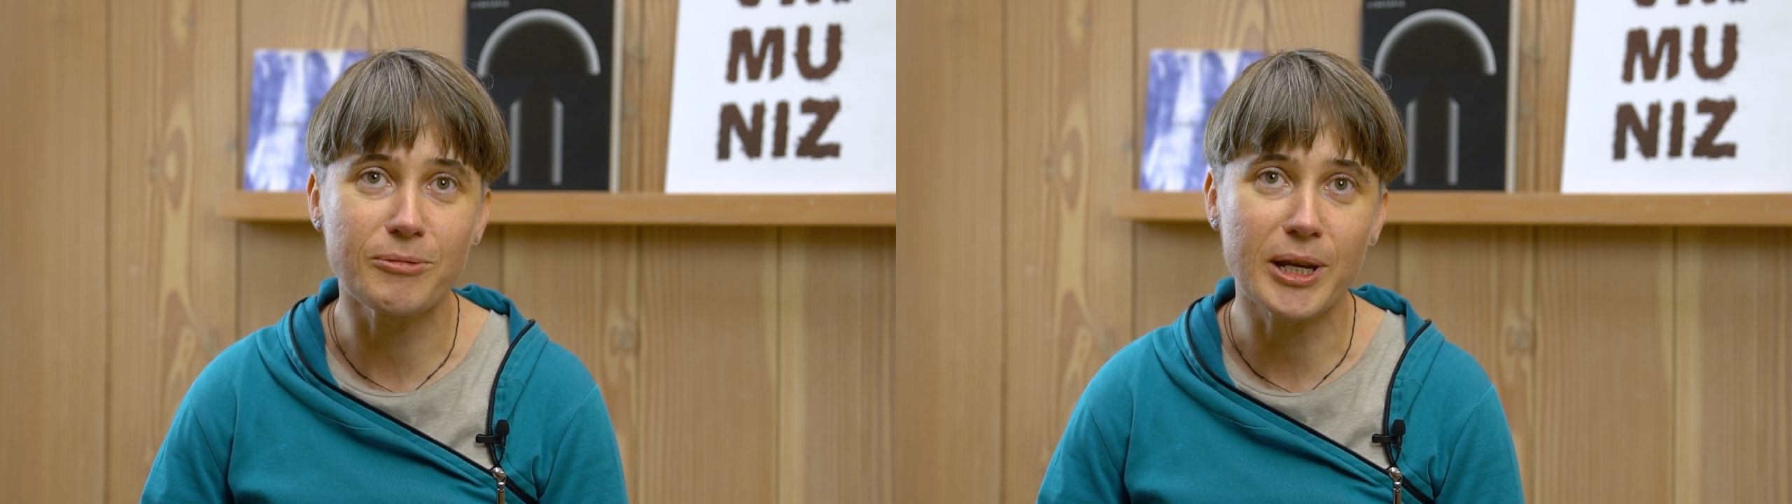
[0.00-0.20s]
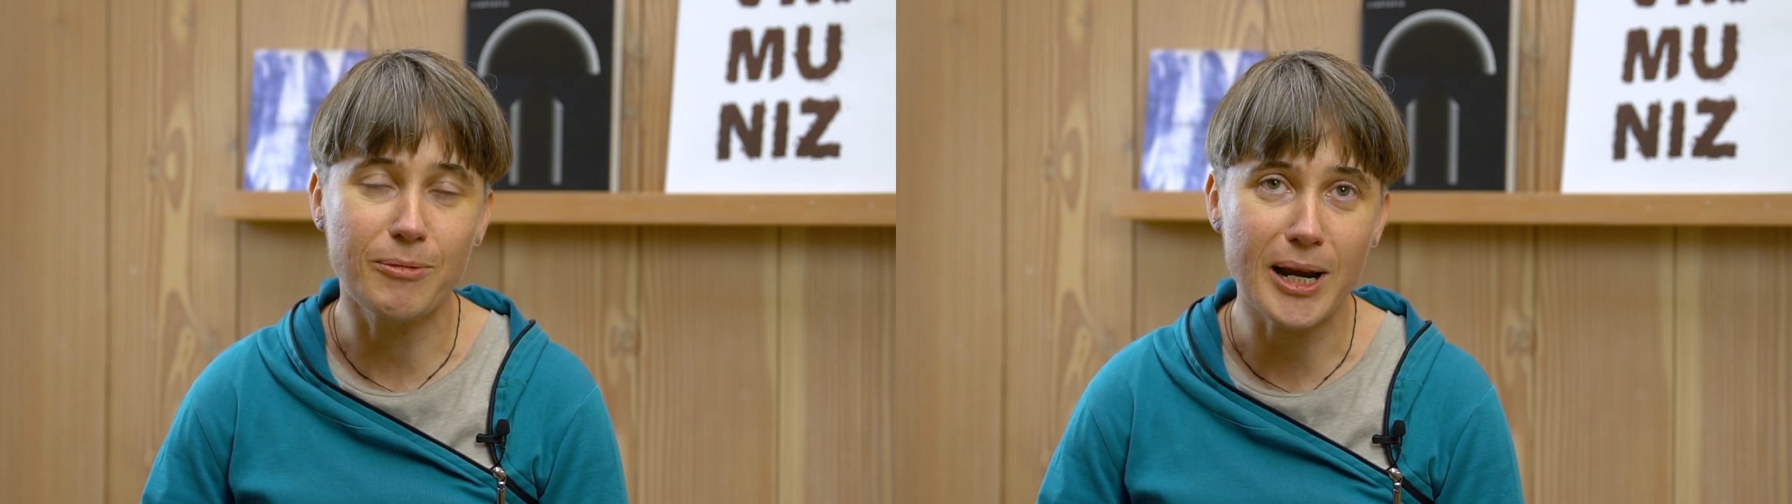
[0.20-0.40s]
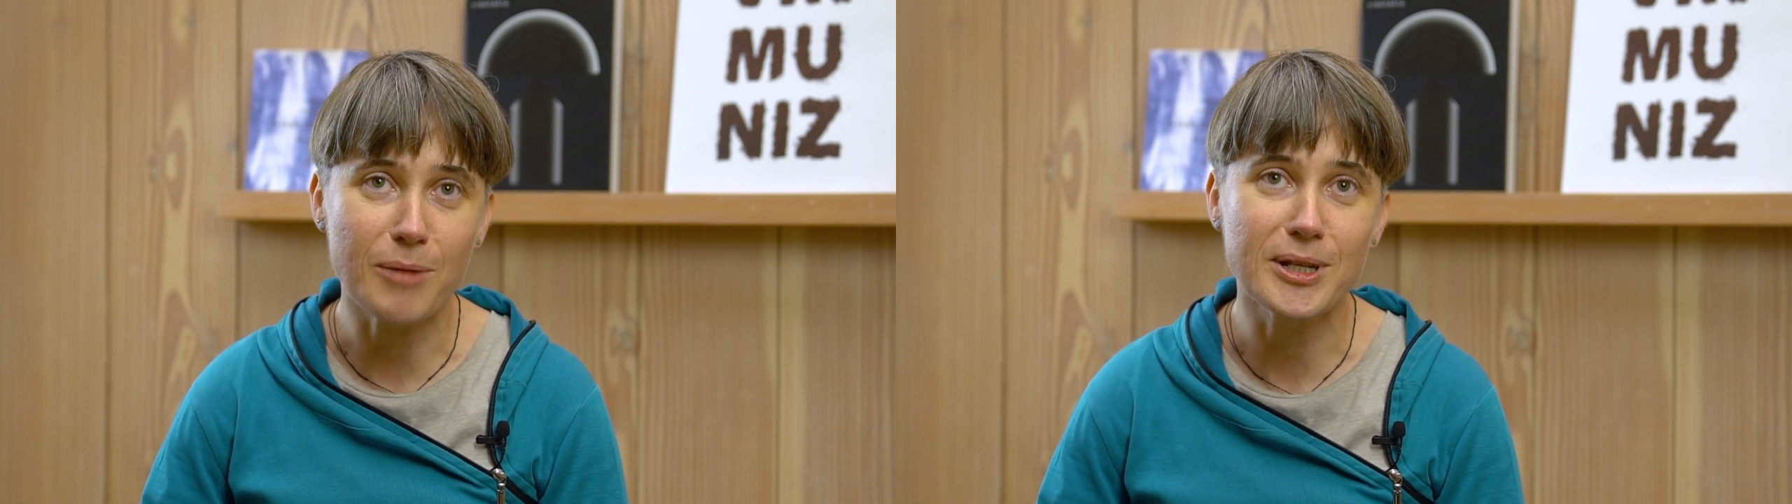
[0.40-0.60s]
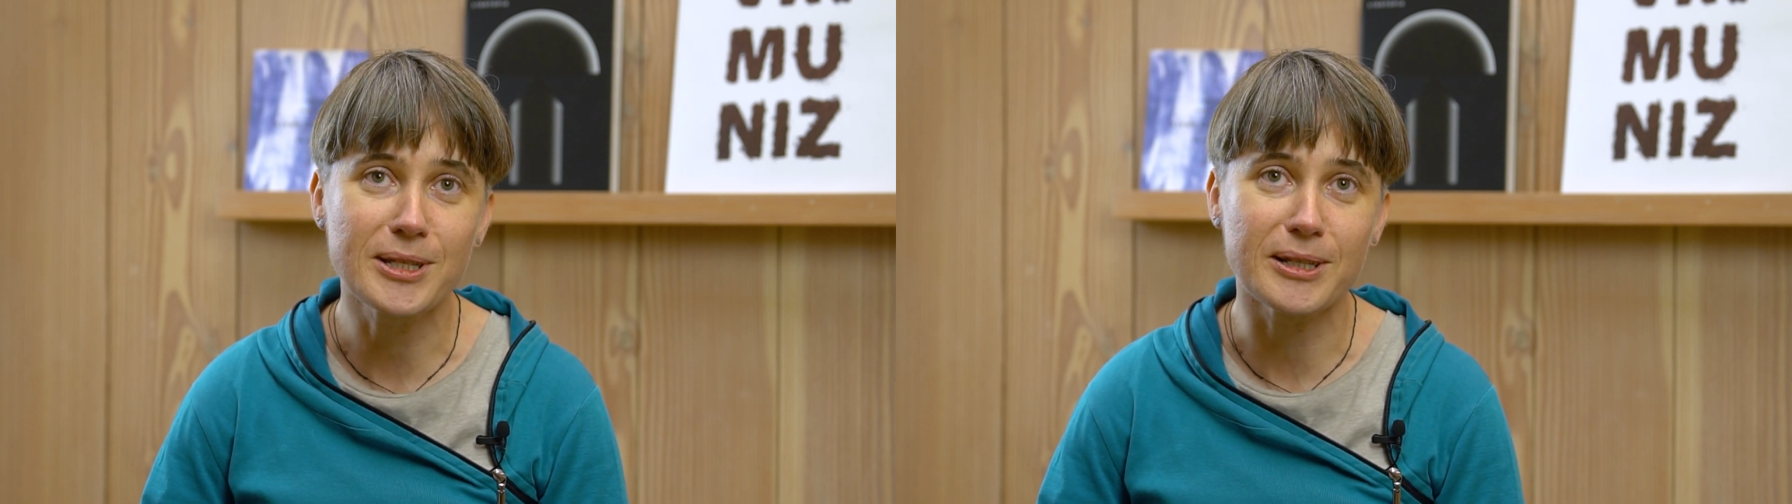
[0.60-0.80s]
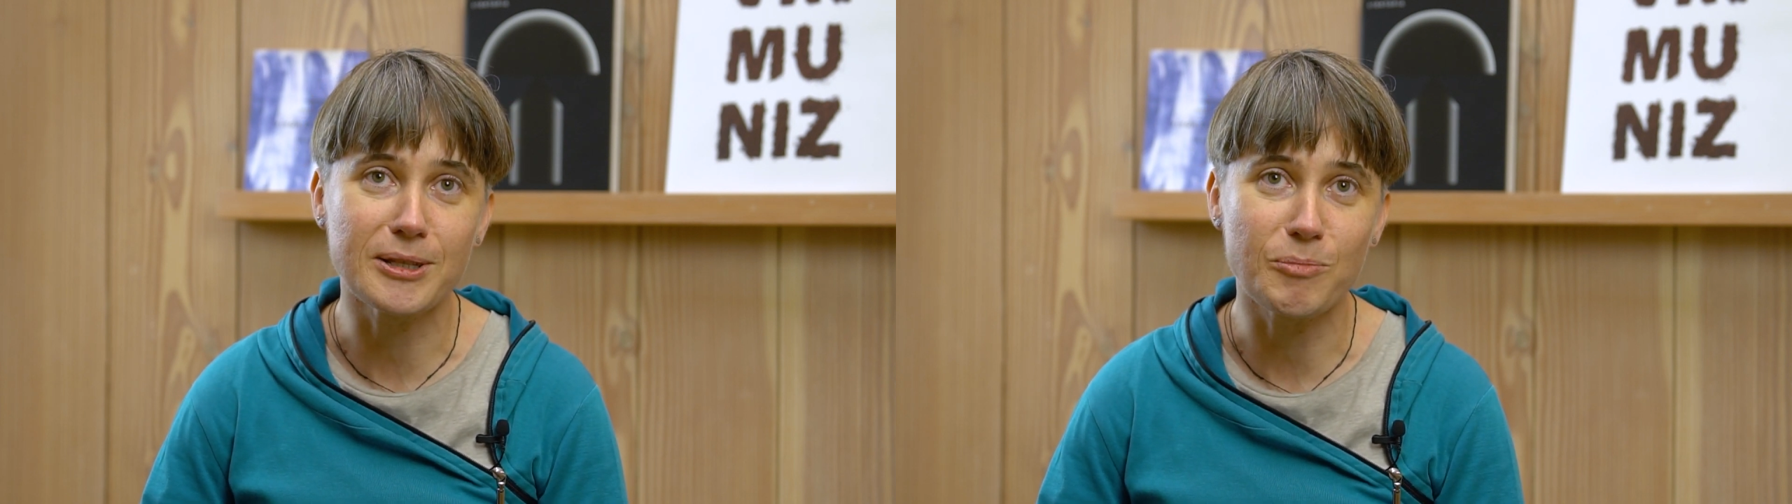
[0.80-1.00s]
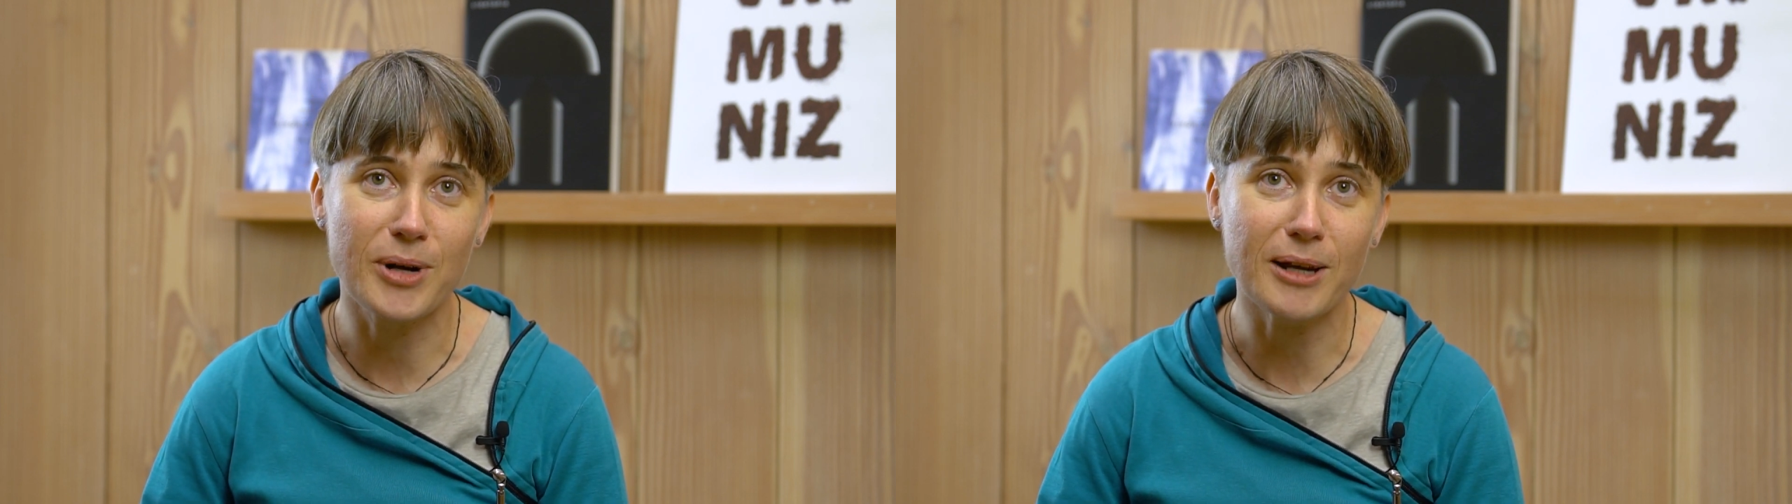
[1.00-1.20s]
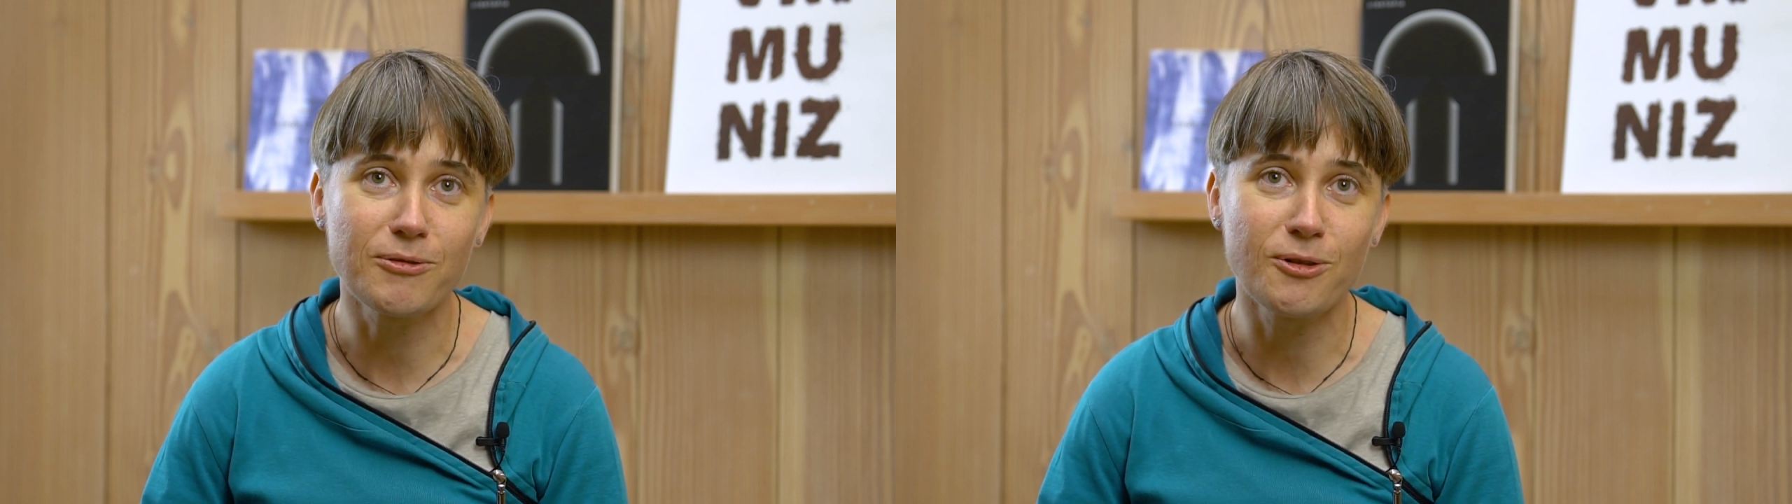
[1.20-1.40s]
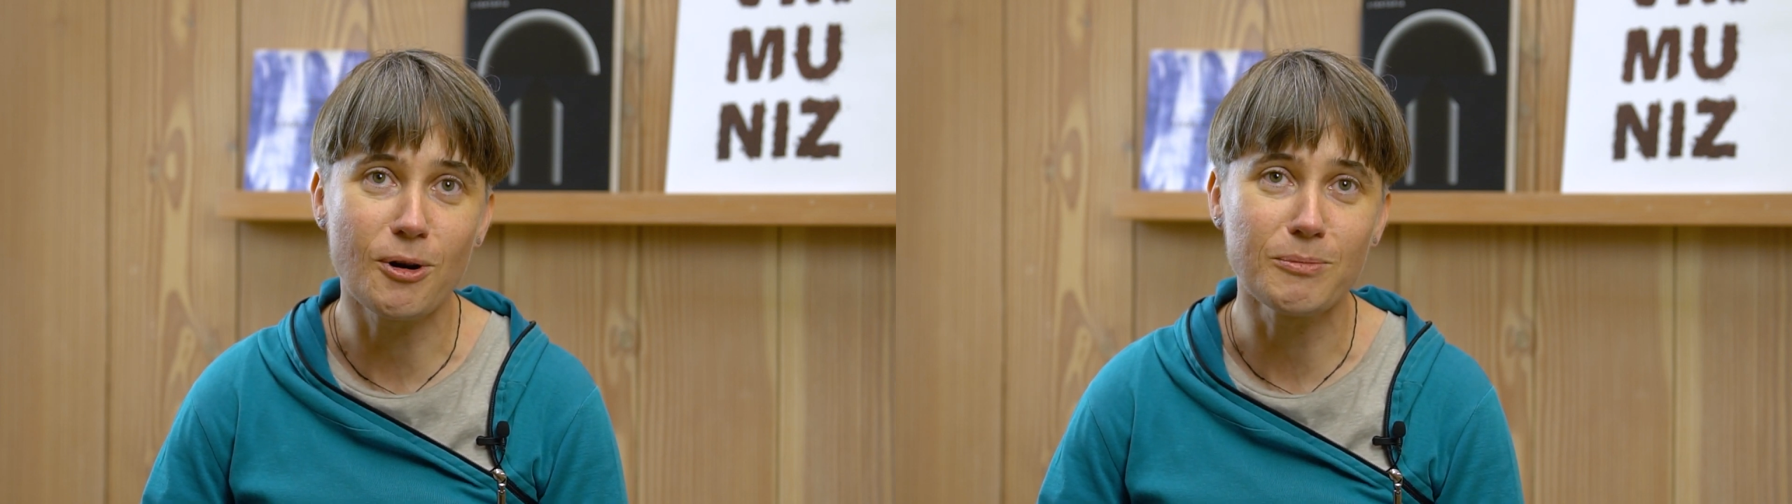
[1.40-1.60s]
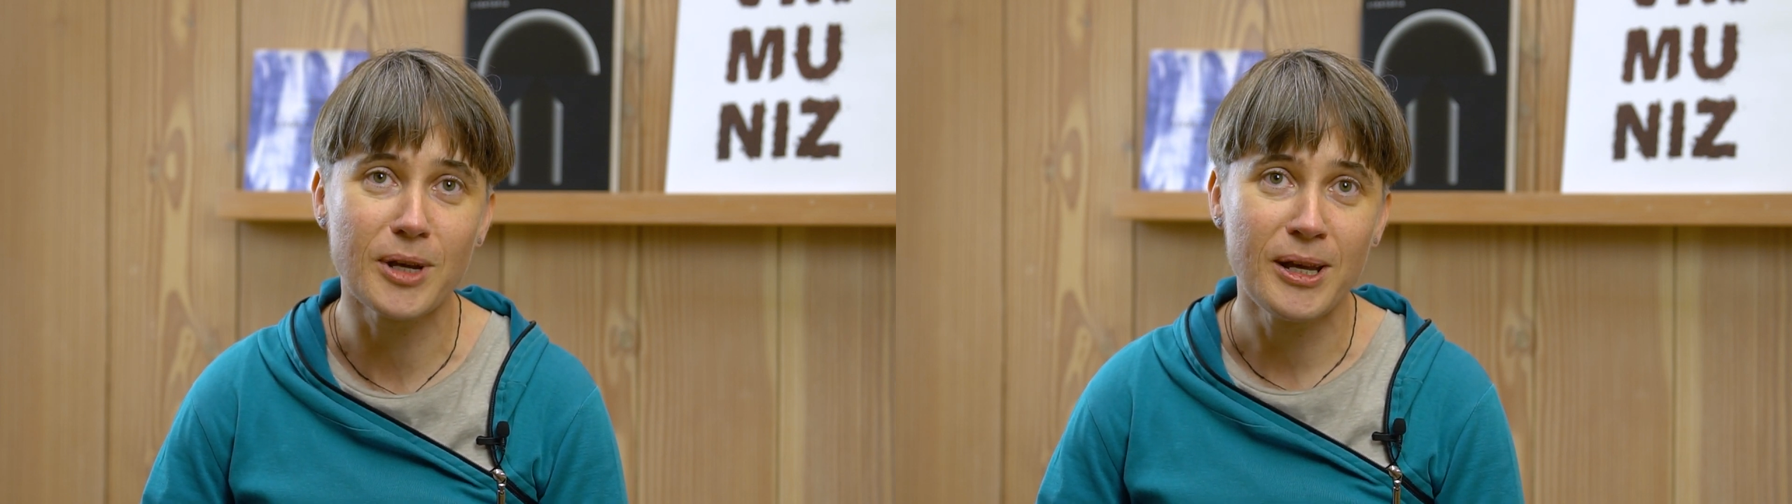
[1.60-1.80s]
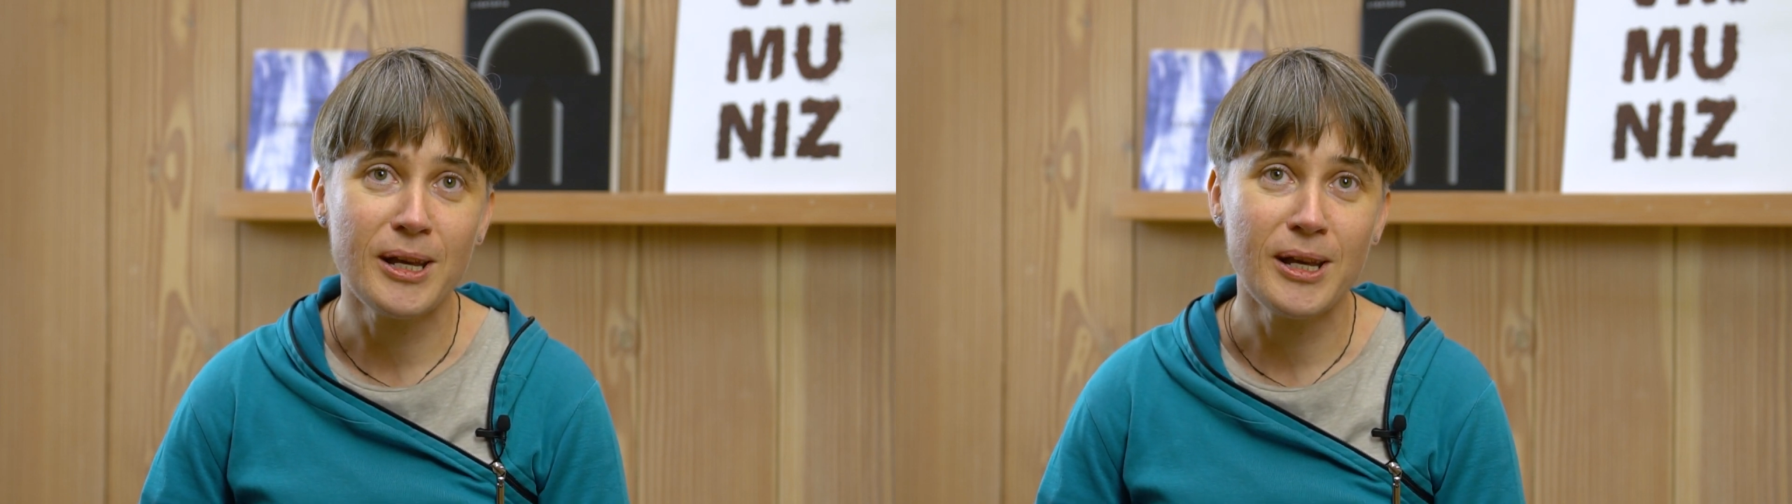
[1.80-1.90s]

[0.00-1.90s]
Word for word: requirements in the platform.